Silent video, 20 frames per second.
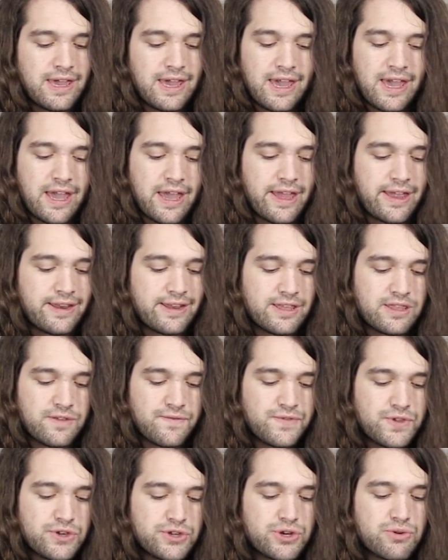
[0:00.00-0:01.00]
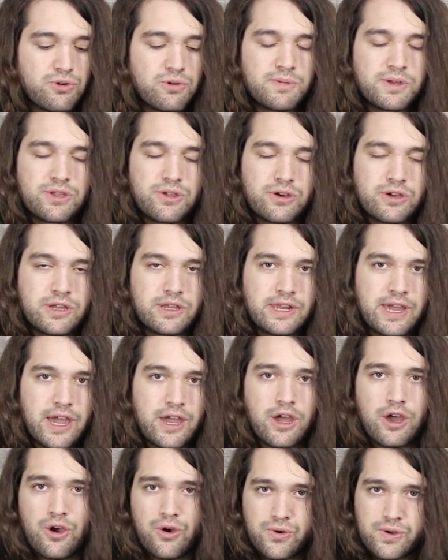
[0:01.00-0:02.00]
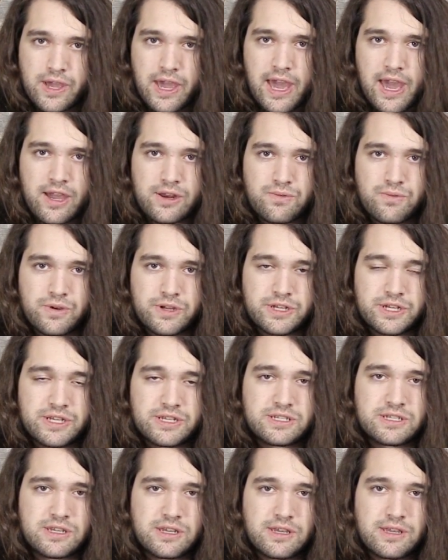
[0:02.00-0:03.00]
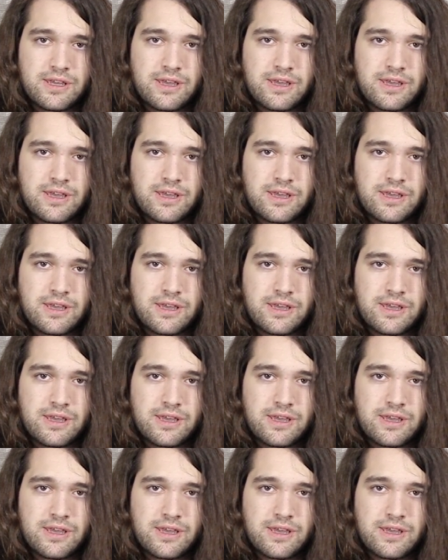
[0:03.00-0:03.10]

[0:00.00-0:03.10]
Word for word: And in the future, we'll be looking at O CAT, which is